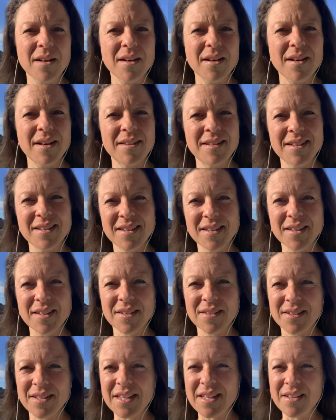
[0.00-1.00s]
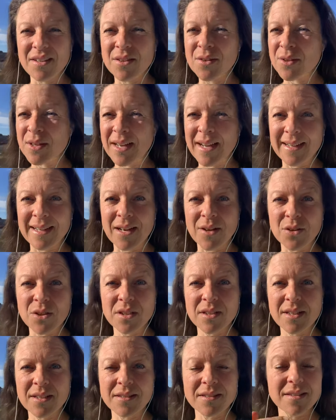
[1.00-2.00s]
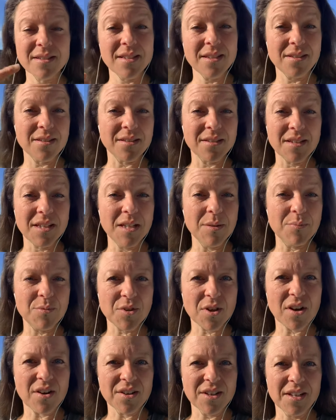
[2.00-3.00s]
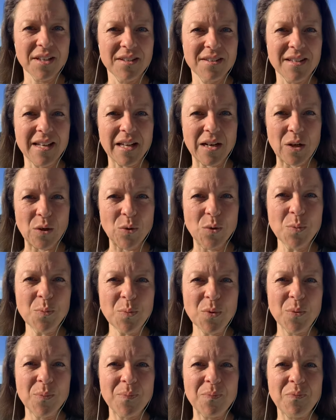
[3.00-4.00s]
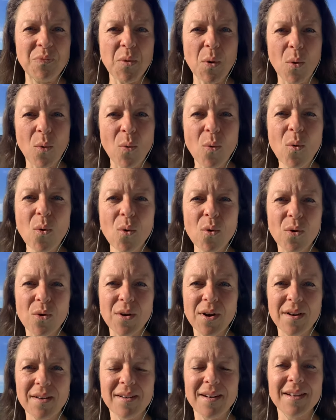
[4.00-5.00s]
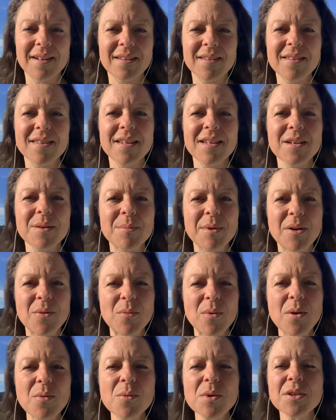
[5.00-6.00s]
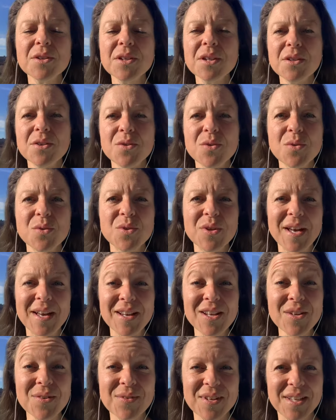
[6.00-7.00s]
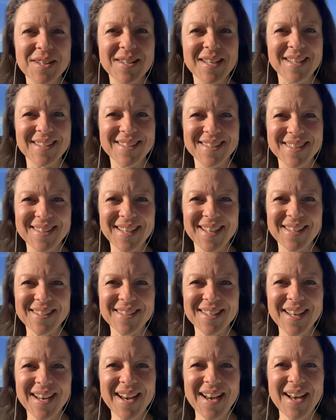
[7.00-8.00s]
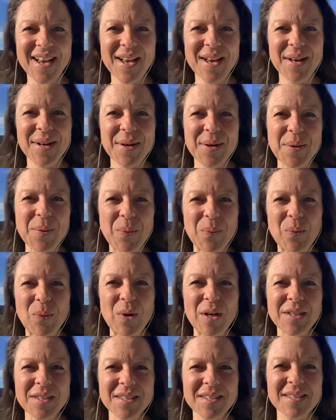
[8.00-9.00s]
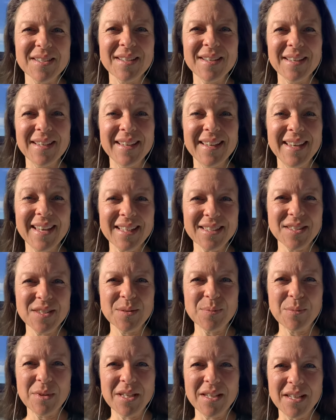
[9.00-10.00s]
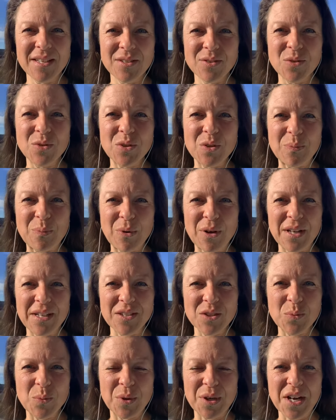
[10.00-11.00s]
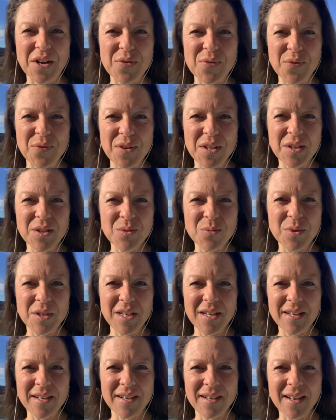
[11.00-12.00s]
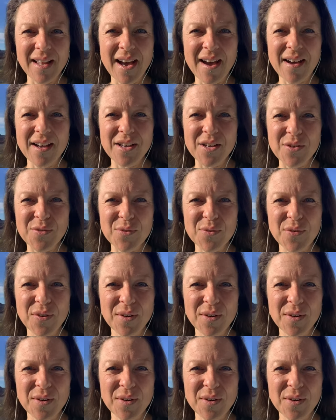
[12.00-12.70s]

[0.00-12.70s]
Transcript: then I can either hang out in that state and keep talking in that loop, or I can think about, well, what could I do to elevate that state? What gets me into a place where I feel really alive?